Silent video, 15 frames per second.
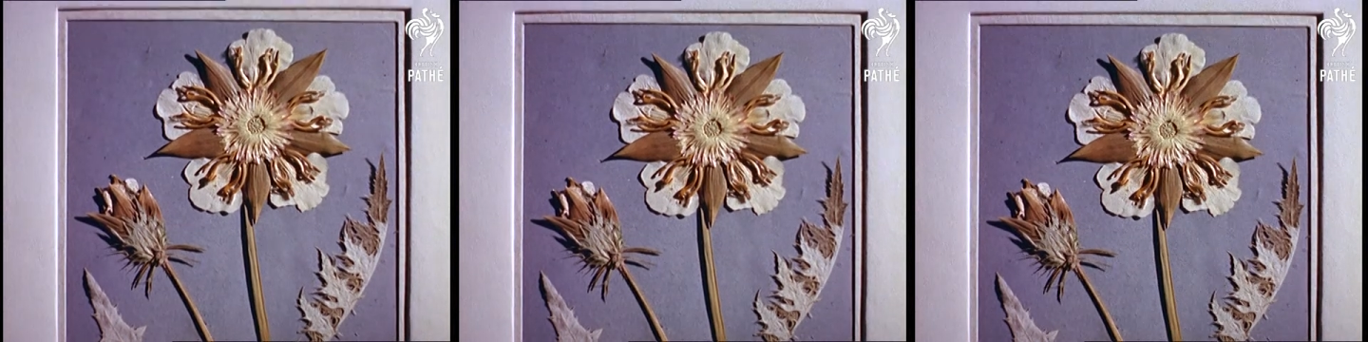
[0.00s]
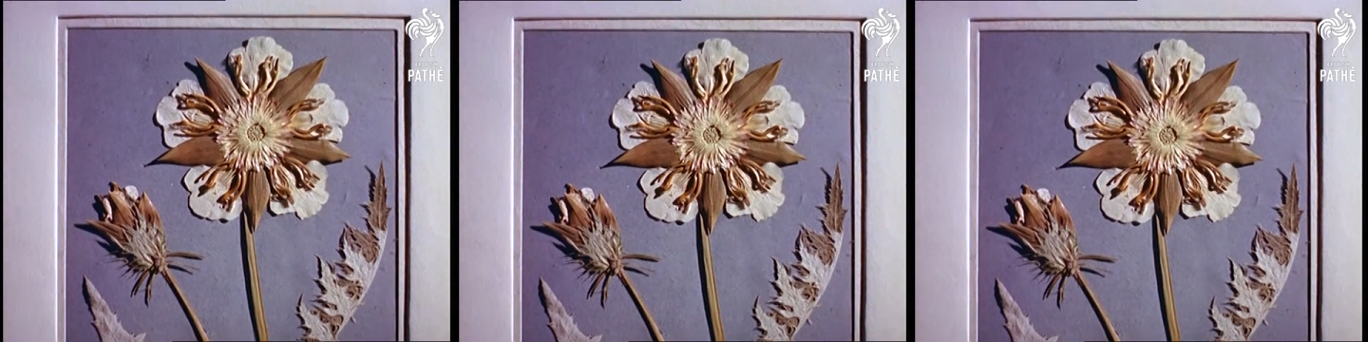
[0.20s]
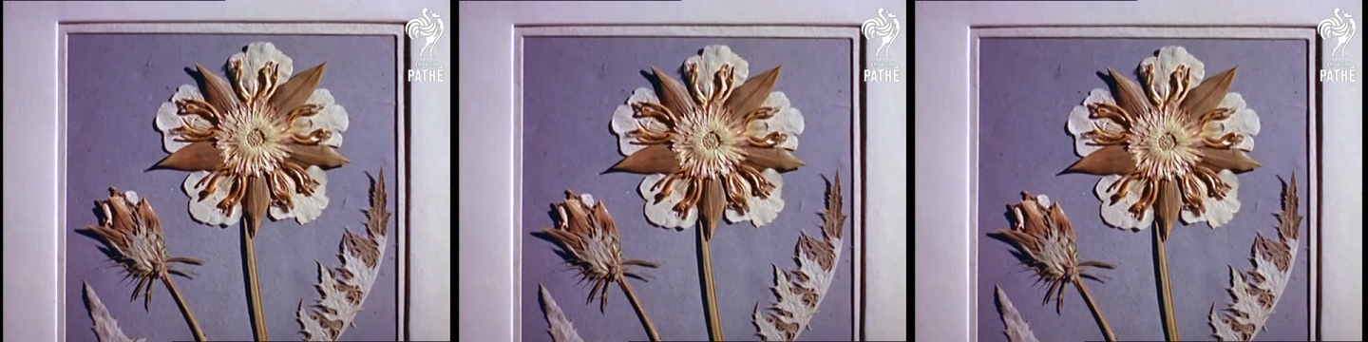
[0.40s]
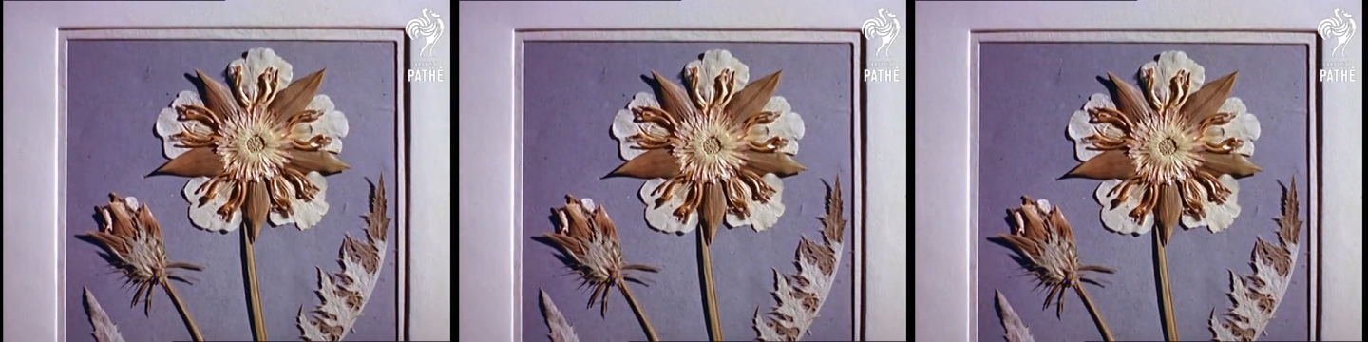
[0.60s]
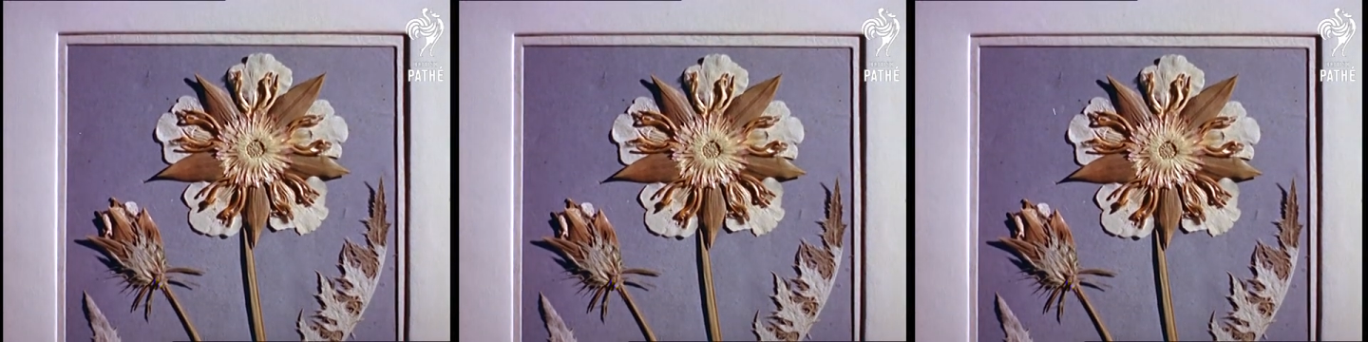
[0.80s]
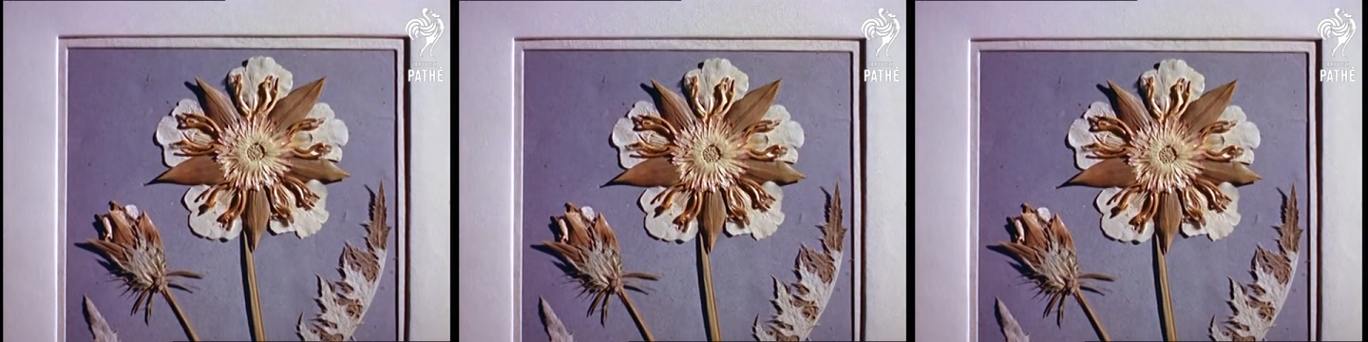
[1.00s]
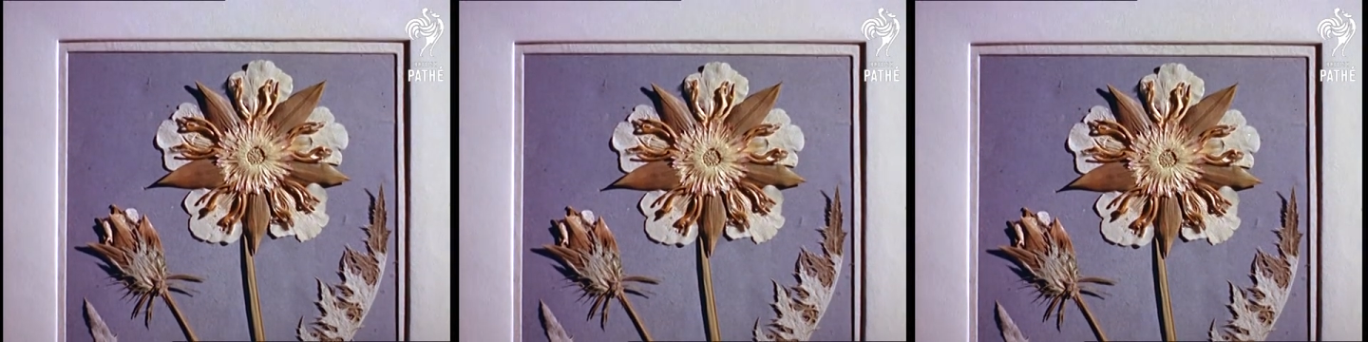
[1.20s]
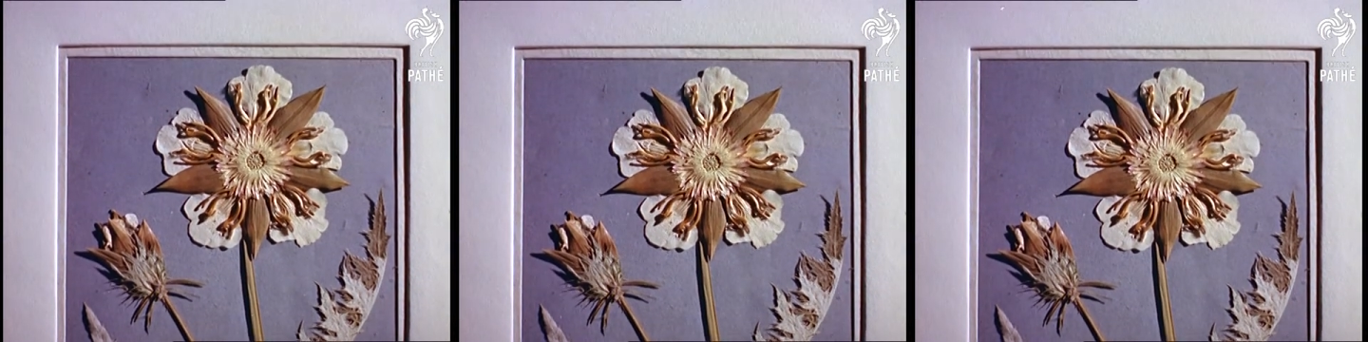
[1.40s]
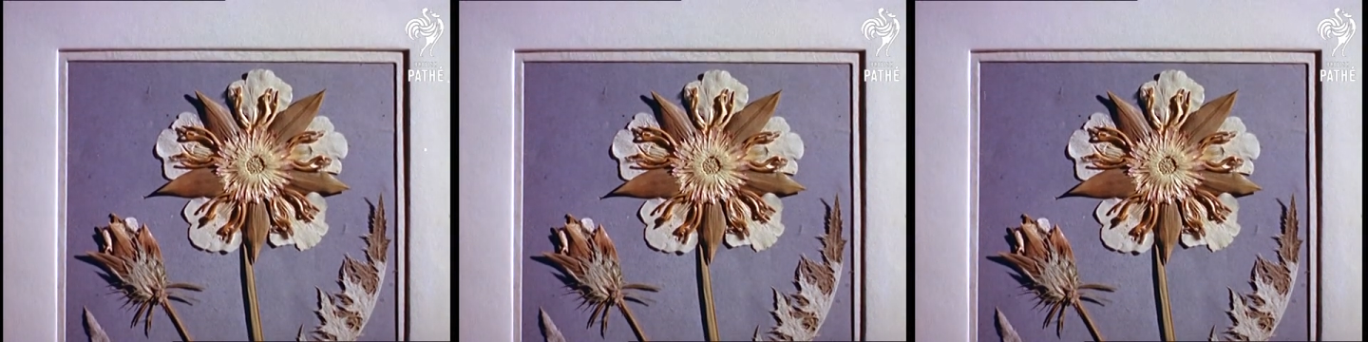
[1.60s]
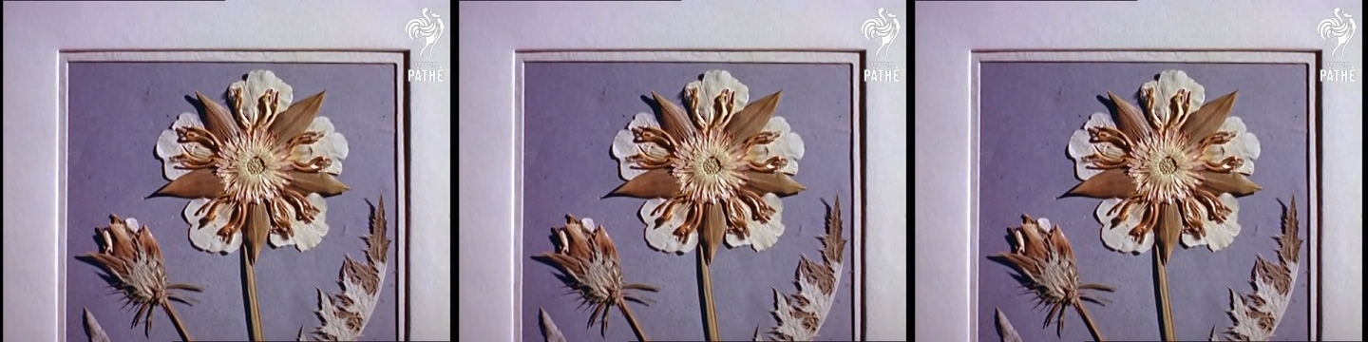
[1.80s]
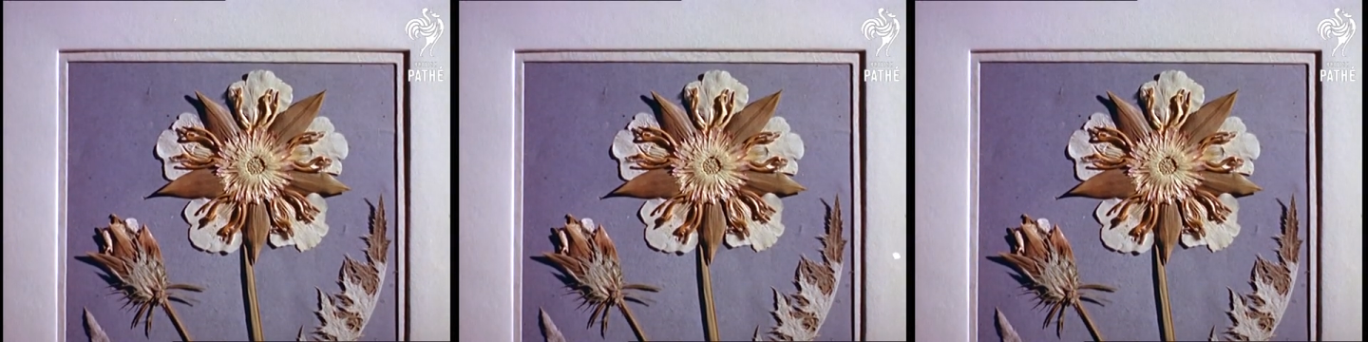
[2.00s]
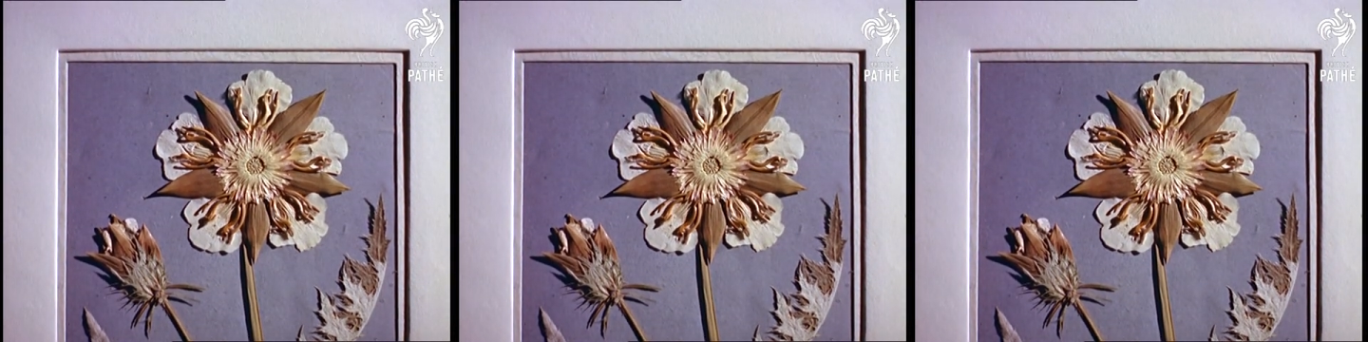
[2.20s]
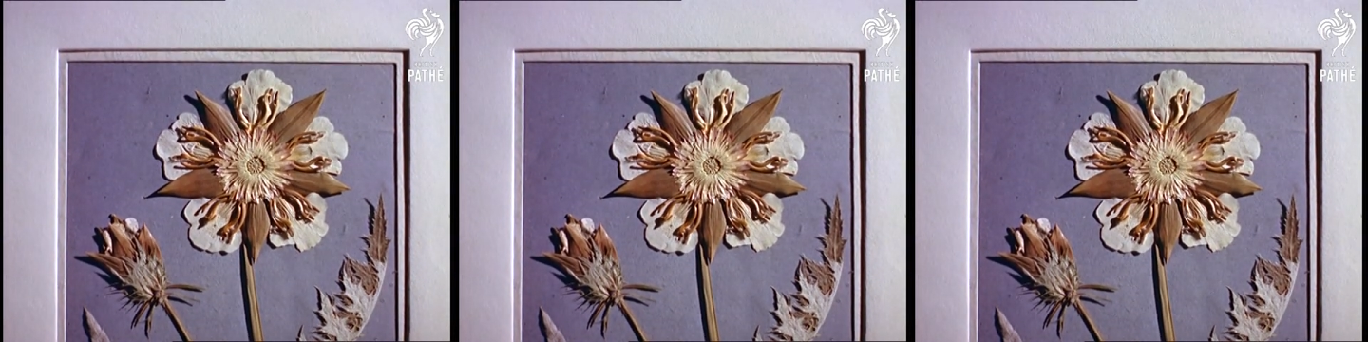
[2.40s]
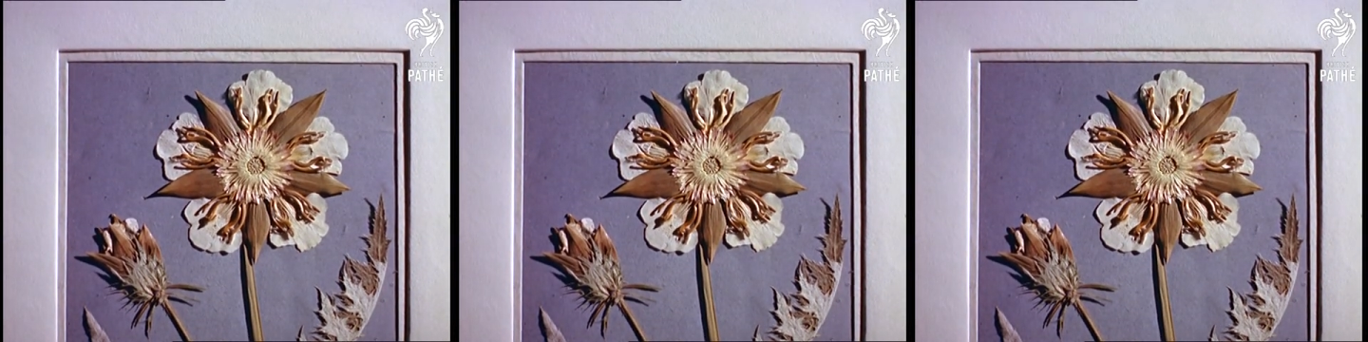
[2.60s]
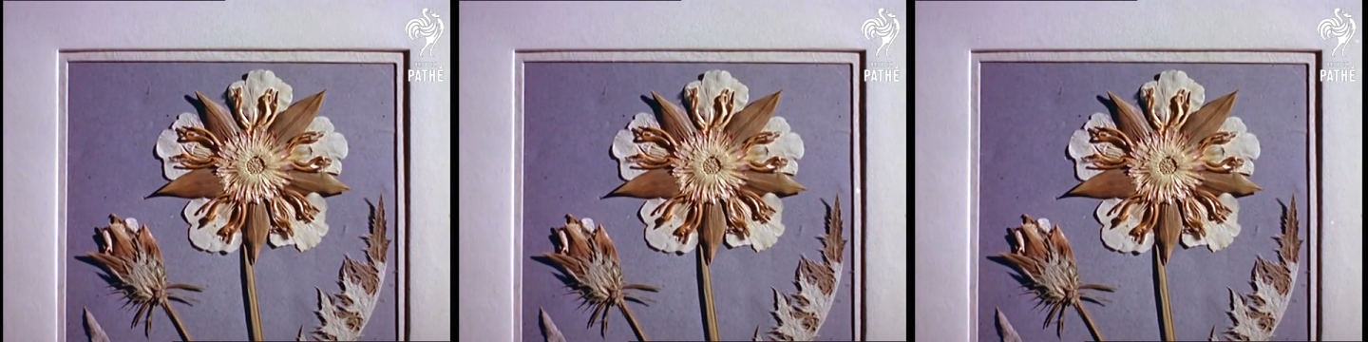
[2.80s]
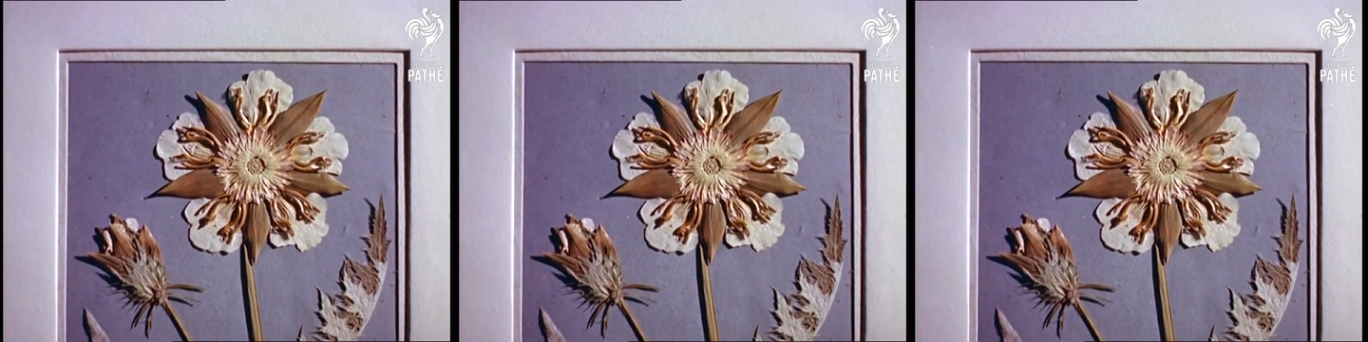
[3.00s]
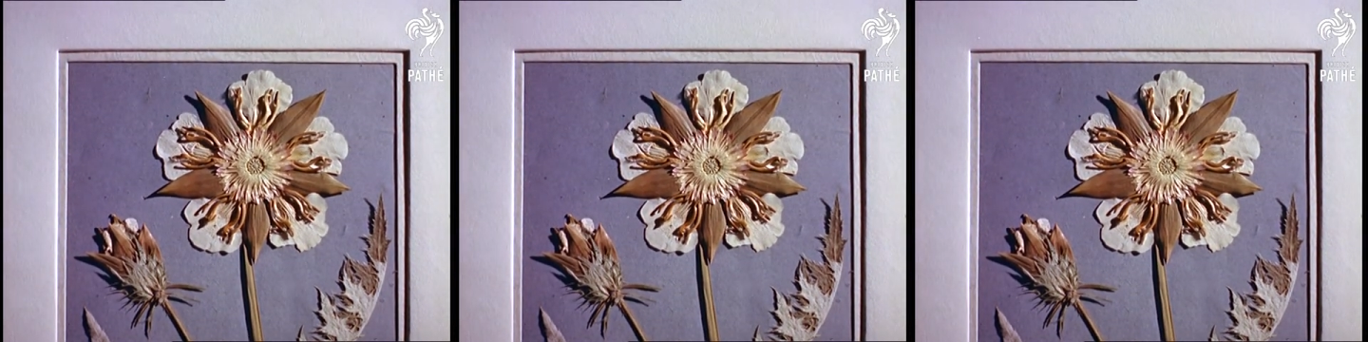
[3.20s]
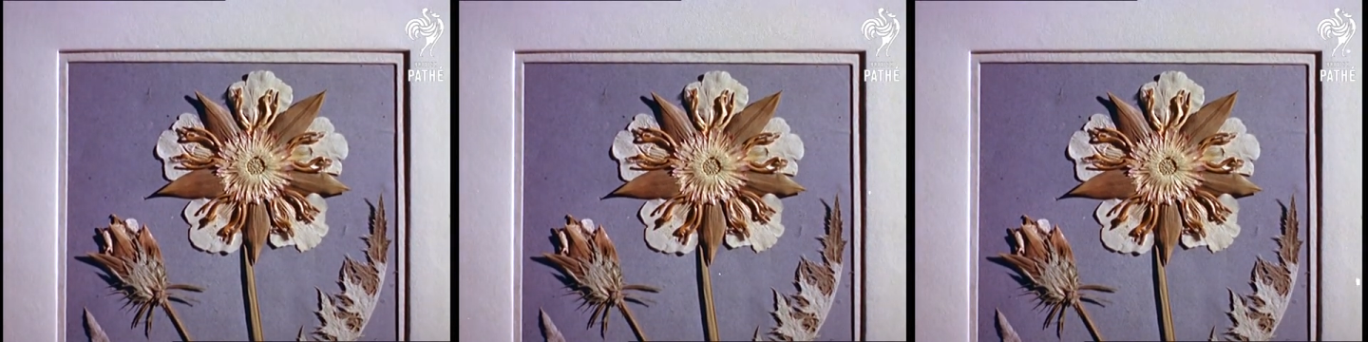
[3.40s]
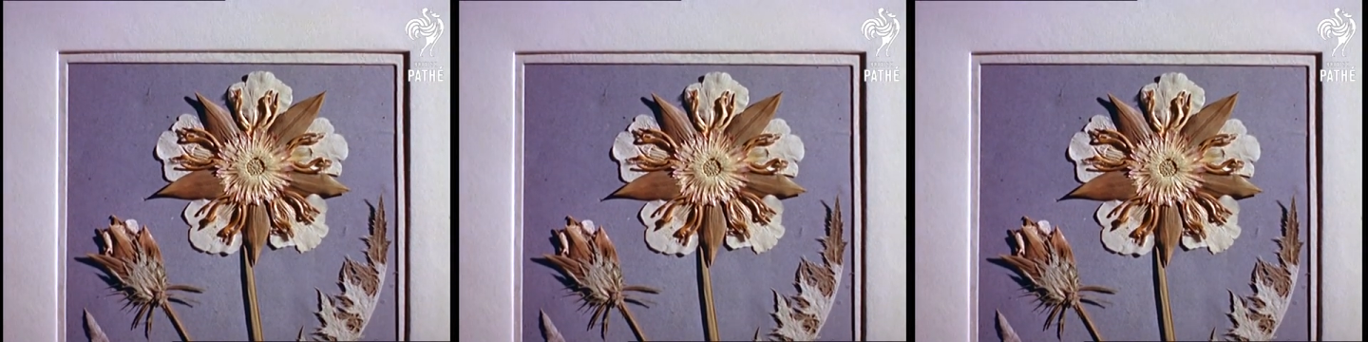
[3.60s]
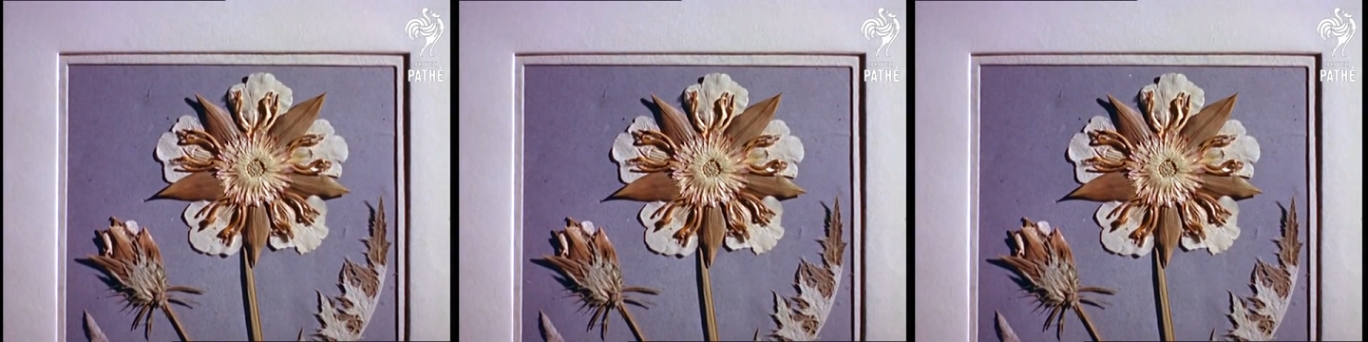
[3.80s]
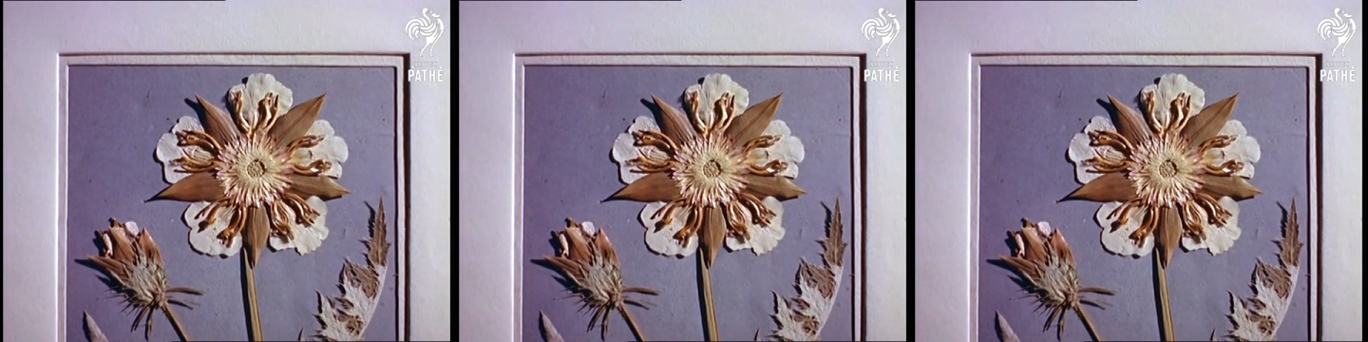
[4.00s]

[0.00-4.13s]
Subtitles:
[unreadable: no face in view]